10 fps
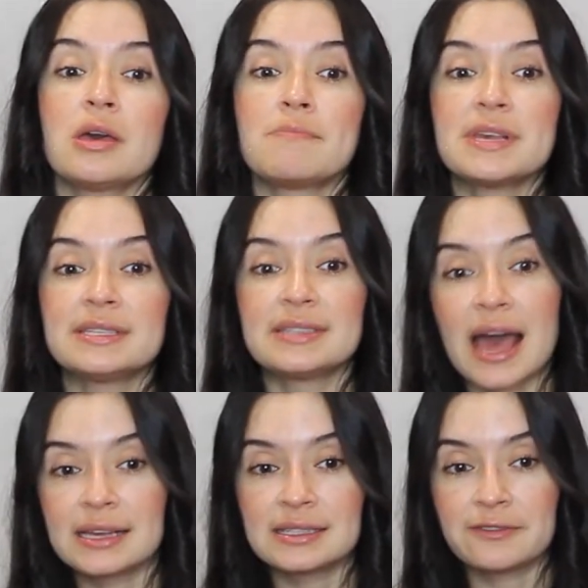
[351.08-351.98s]

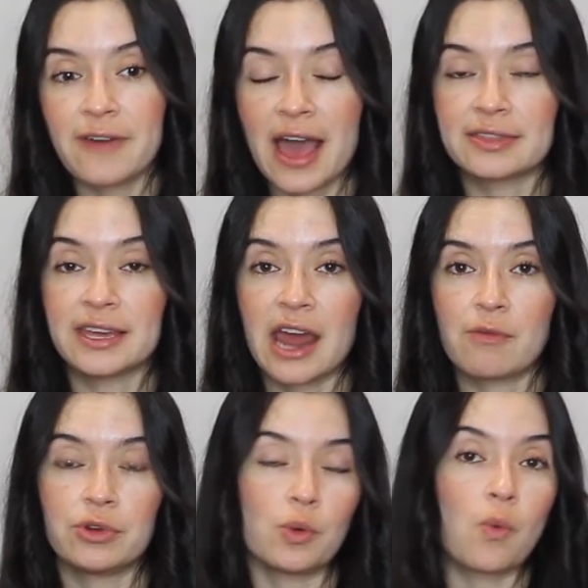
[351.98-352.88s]
Besides the fact that
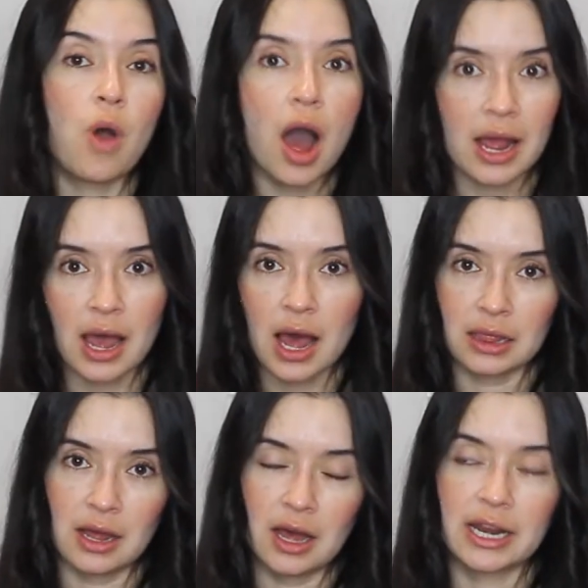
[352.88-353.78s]
I would walk a
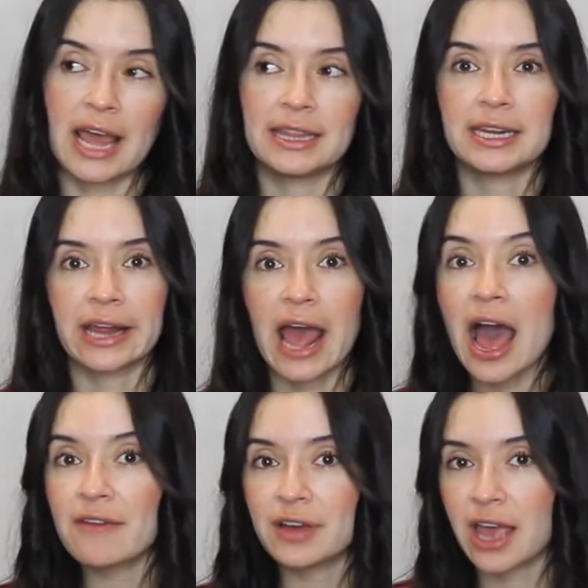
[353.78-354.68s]
lot. I didn't
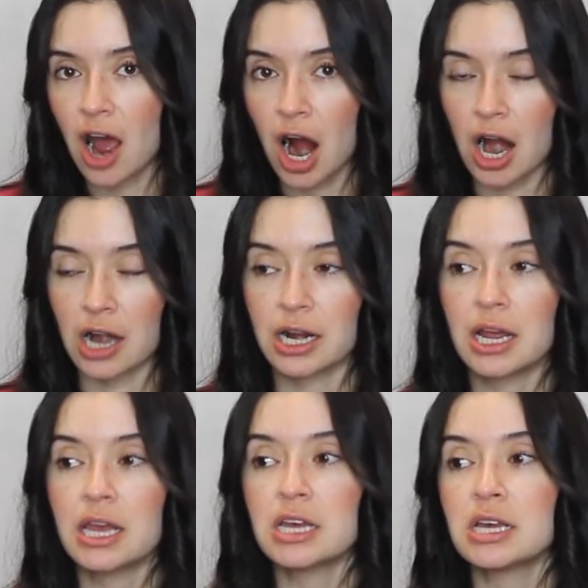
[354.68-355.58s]
have a car,
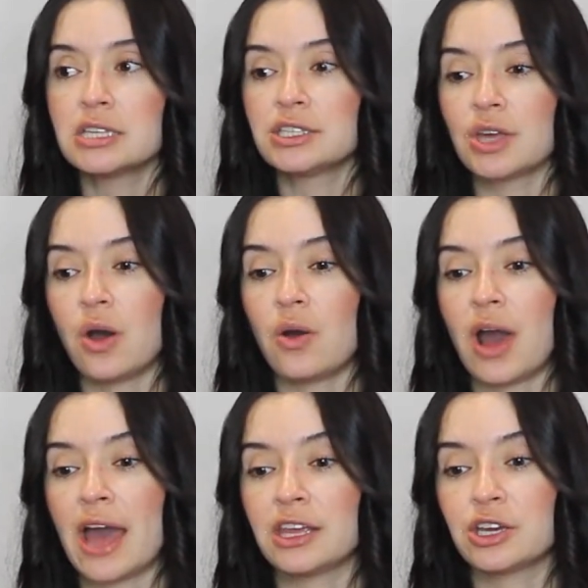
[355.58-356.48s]
so
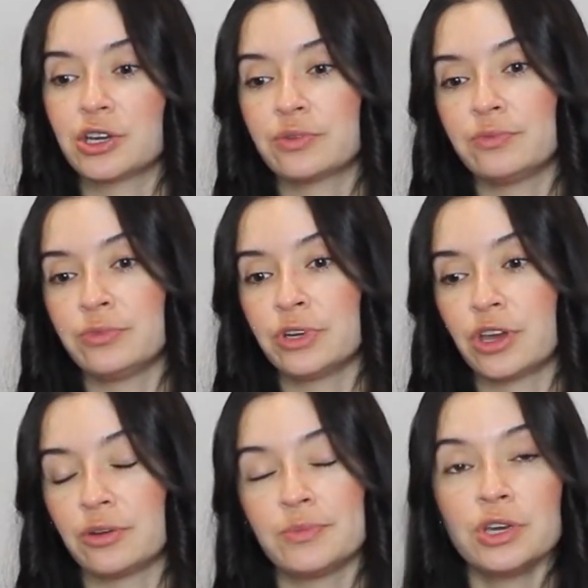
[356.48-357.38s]
I would
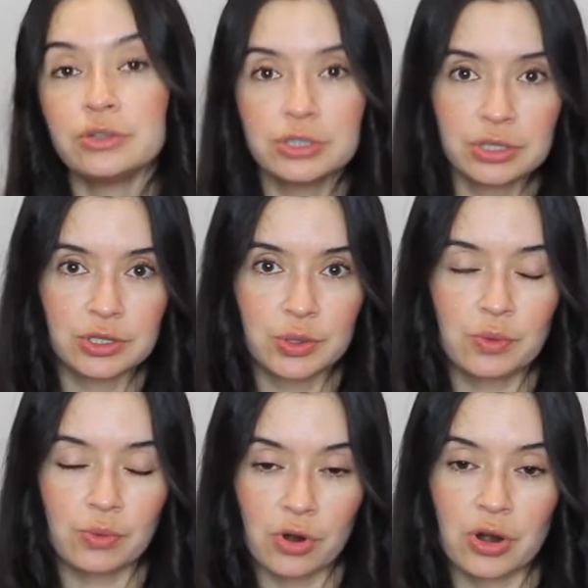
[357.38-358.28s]
commute to
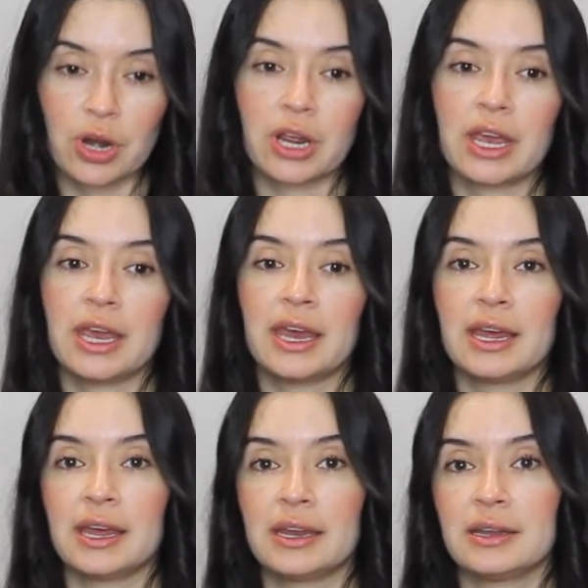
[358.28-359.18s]
work,
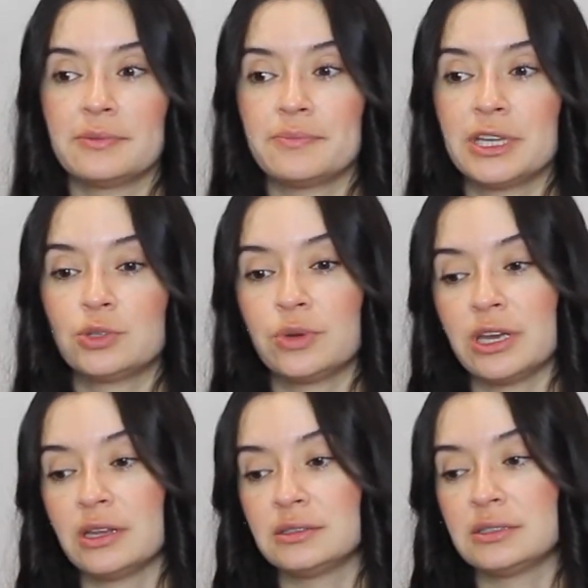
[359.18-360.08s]
and
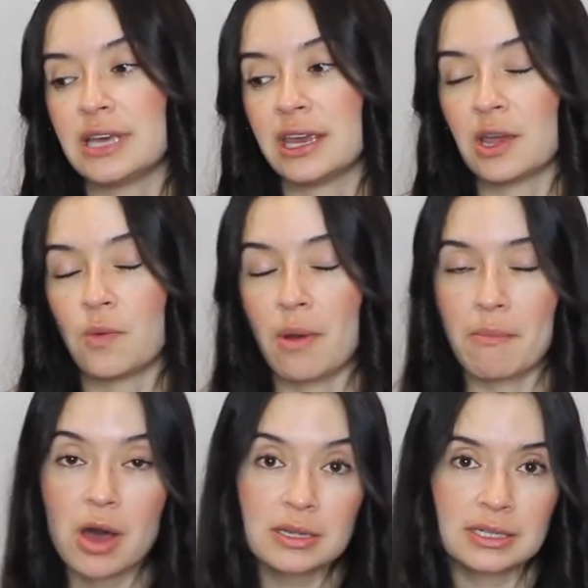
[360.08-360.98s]
between taking one
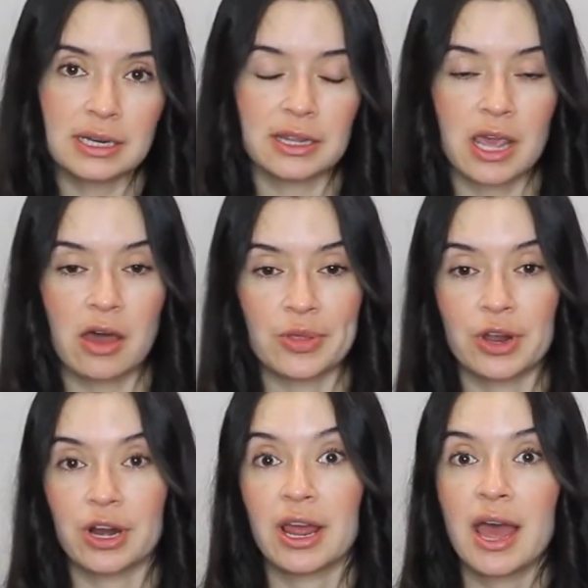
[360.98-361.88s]
bus and the
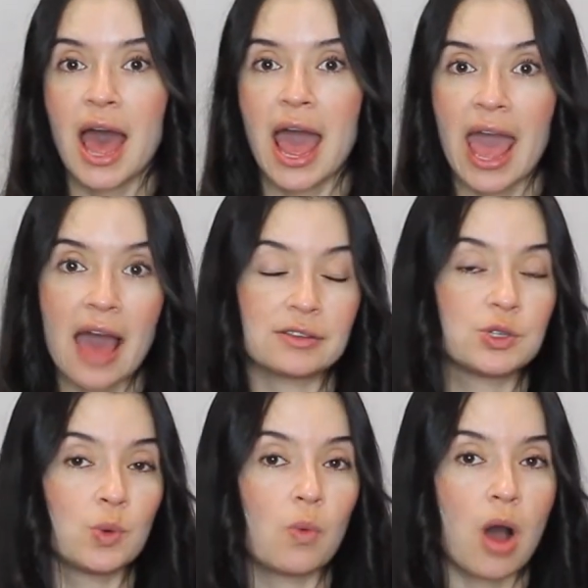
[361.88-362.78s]
other, I had
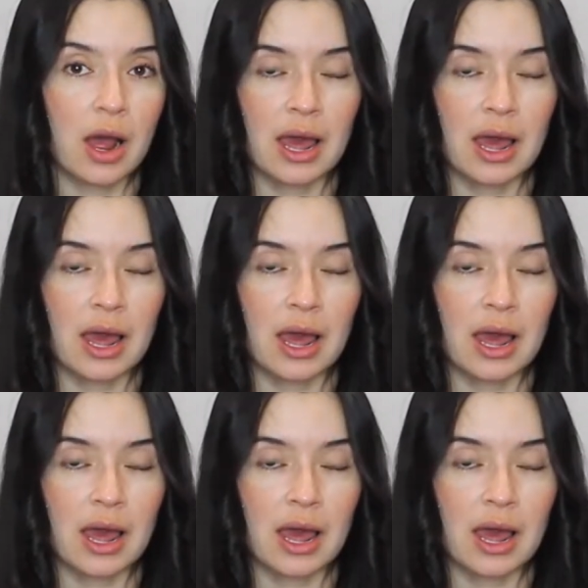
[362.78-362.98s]
to walk